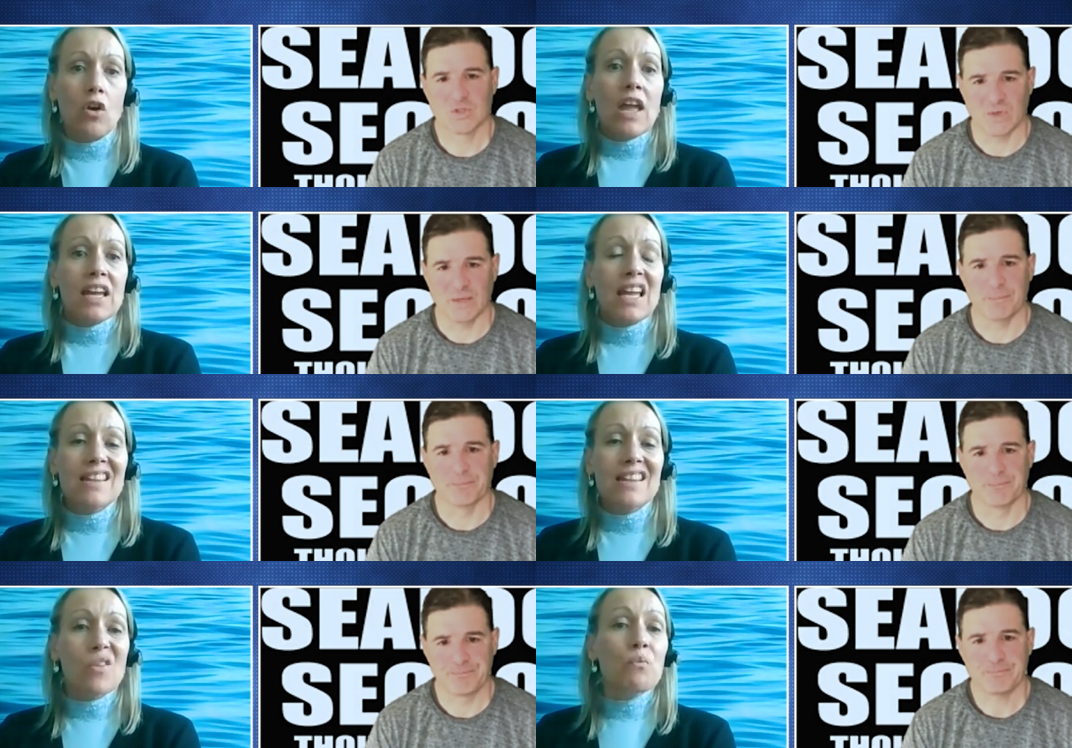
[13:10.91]
Speaker 1: Can
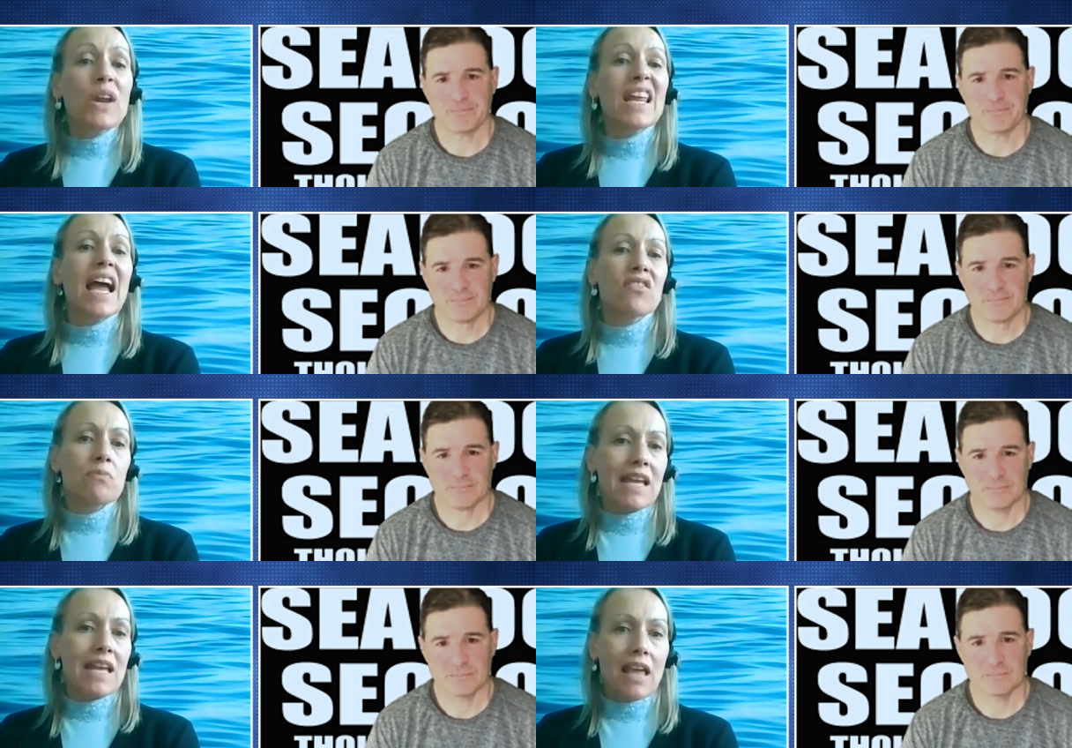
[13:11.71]
somebody else
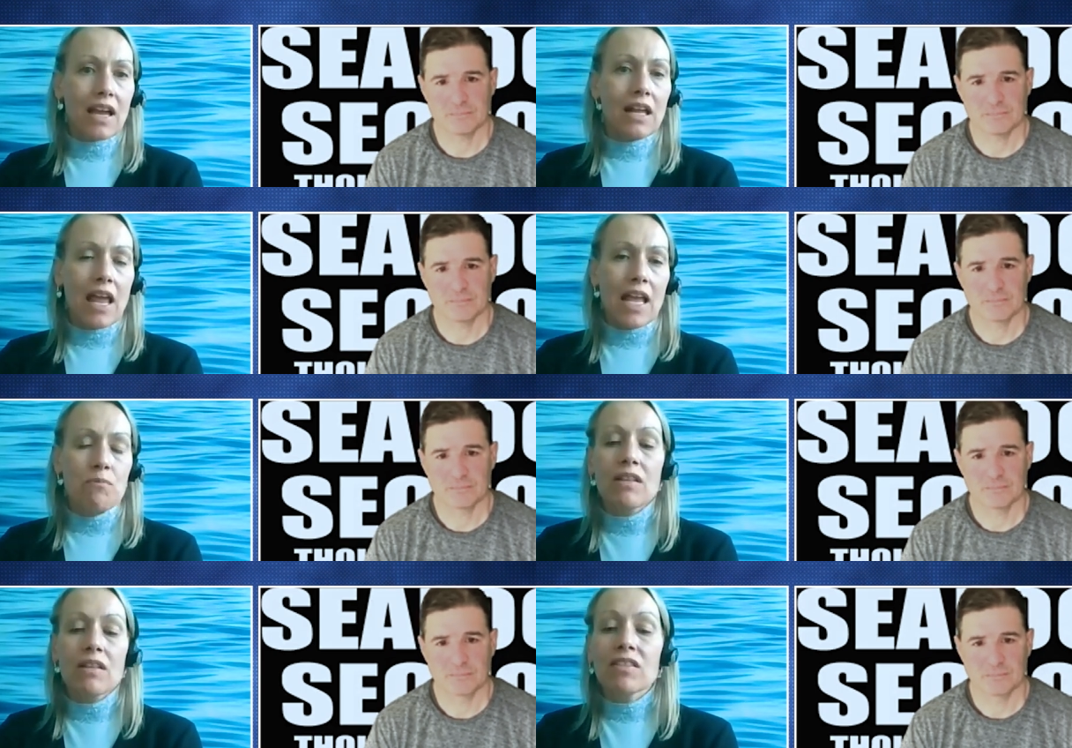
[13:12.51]
make that claim?
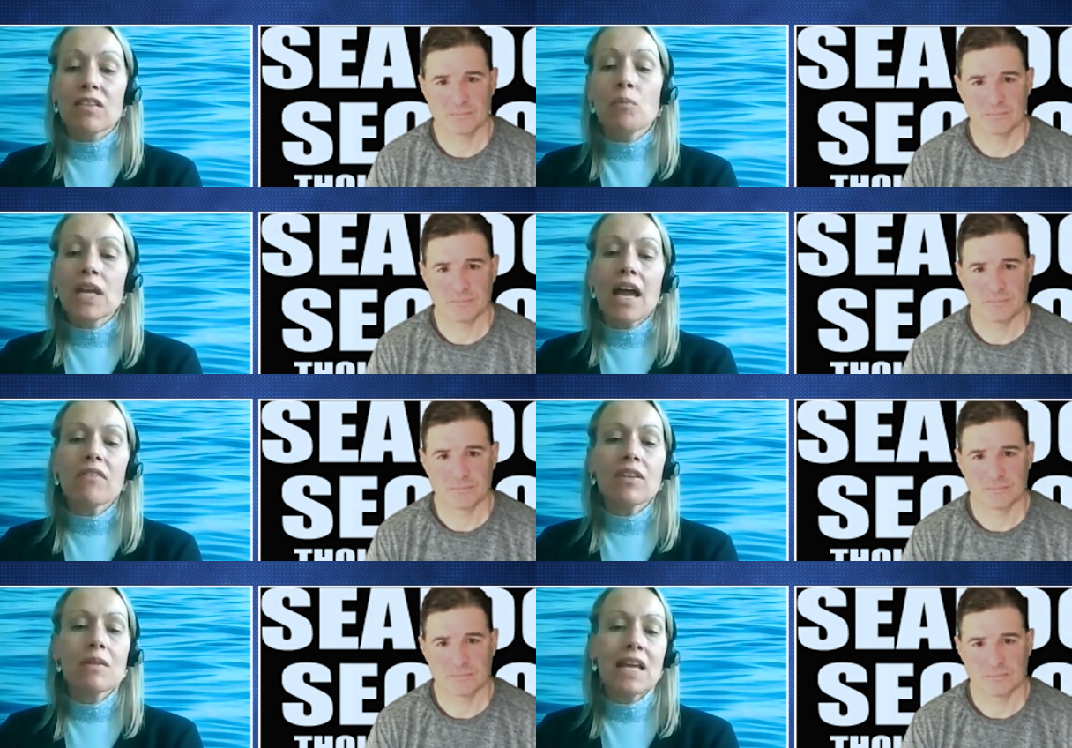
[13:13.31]
Because if somebody else
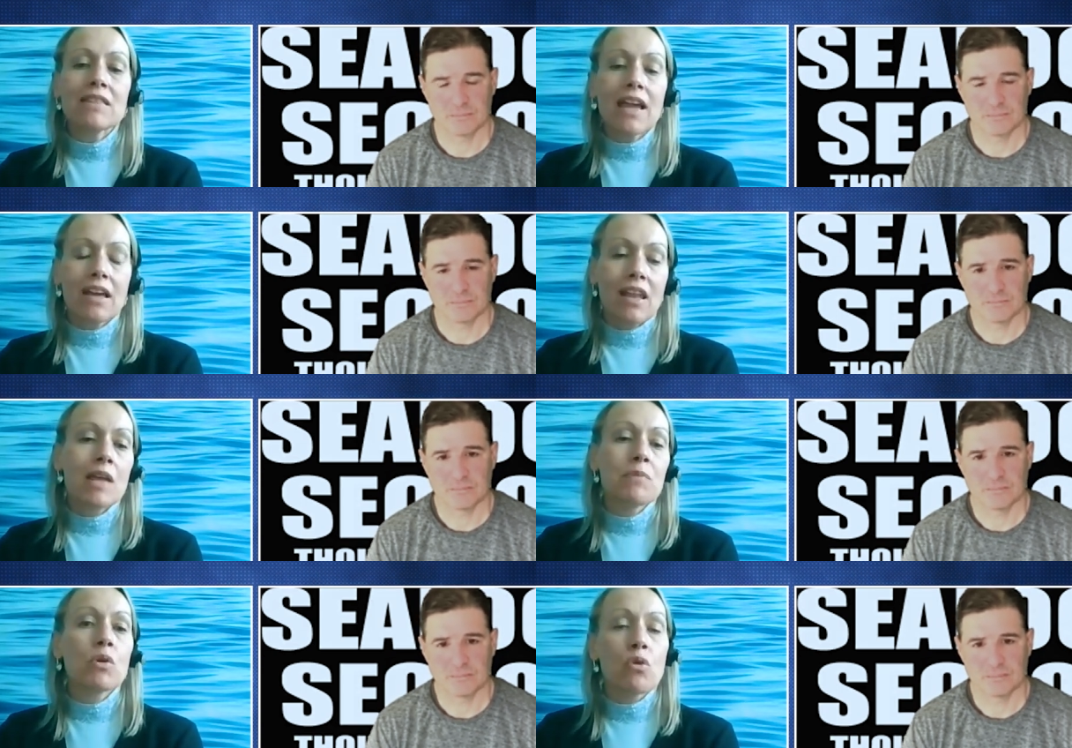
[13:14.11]
can make that
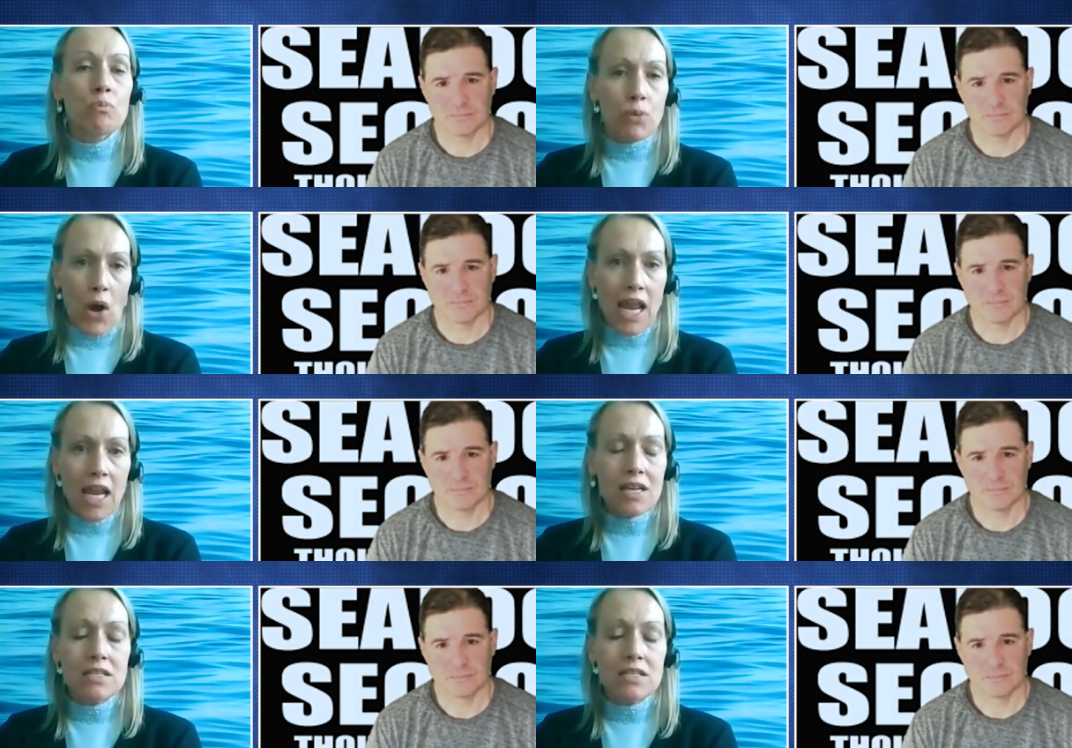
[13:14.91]
claim on your brand,